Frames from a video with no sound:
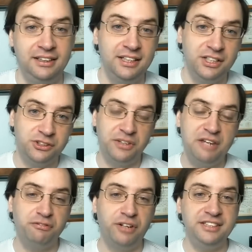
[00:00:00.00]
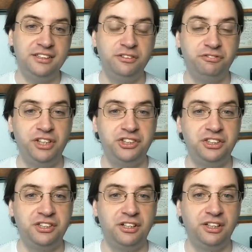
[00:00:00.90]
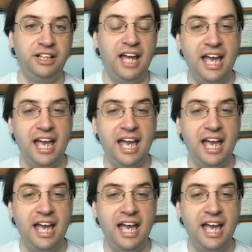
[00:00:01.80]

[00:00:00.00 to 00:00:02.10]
So they've raised their inflation target.